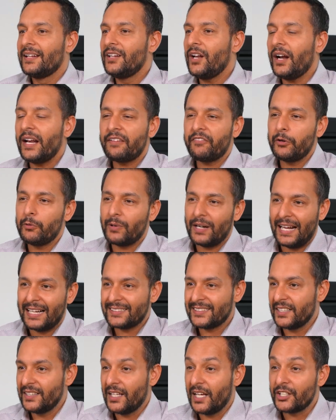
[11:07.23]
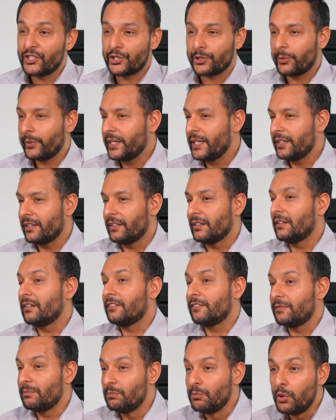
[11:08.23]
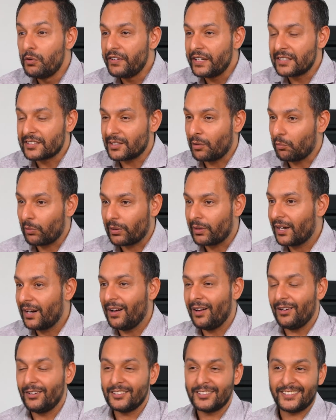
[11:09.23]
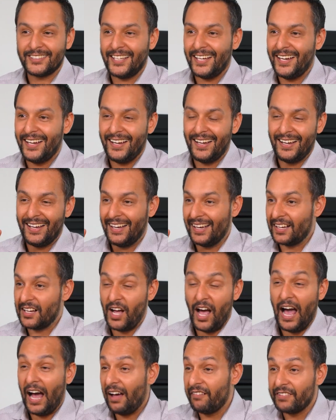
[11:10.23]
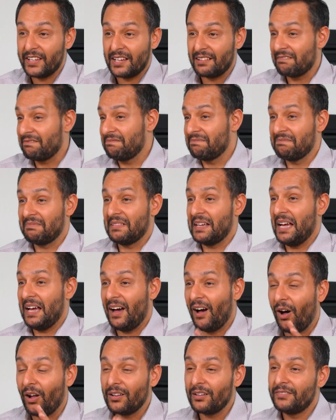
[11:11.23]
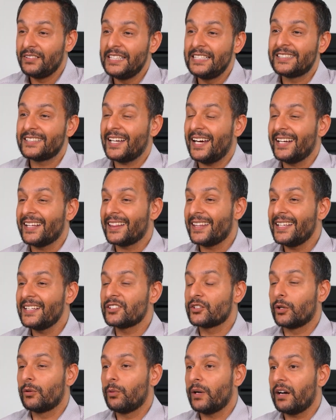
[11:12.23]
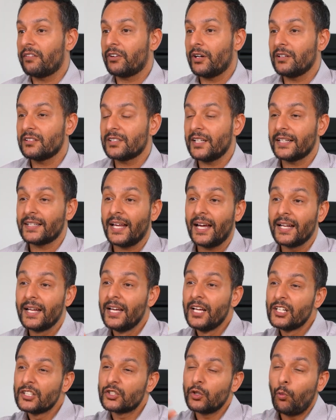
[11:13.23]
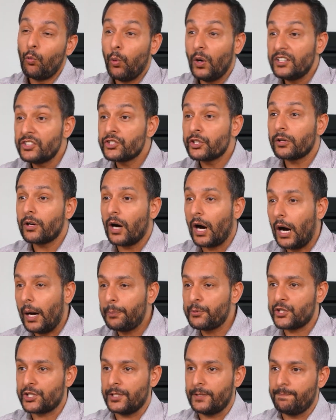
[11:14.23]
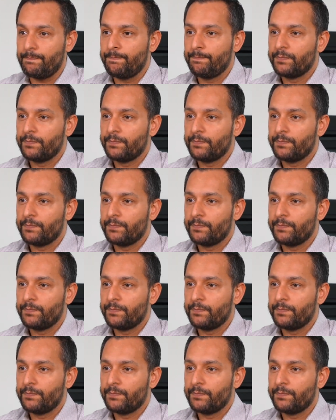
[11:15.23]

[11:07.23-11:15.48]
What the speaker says: not everyone has the luxury of moving somewhere else, having all of these kind of things or whatever else like that. So what's your option?